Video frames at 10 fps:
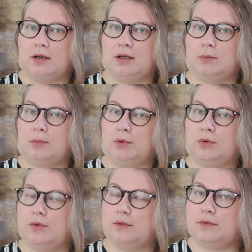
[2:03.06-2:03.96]
I
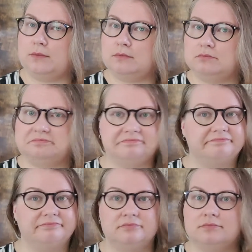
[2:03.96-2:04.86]
bought
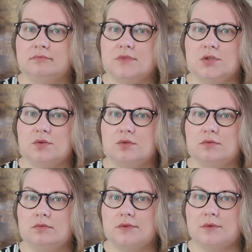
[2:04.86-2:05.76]

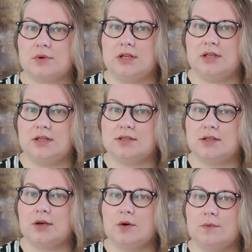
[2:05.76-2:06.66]
2-3 years
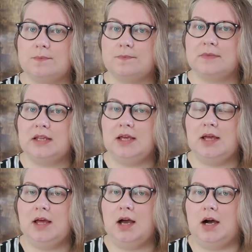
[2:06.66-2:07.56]
ago.
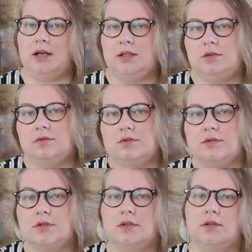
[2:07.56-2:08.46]
I
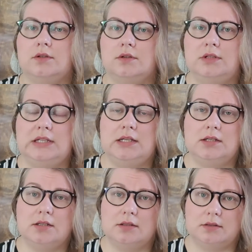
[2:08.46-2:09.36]
used
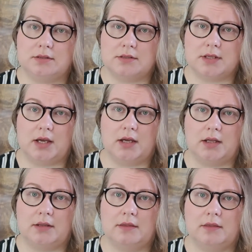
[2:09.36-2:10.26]
needles
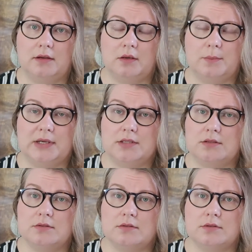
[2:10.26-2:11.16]
that the
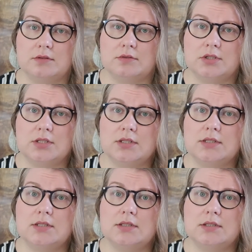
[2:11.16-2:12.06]
pattern
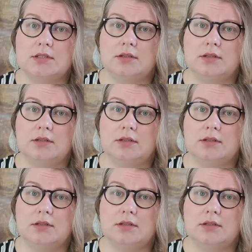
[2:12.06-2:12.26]
suggested.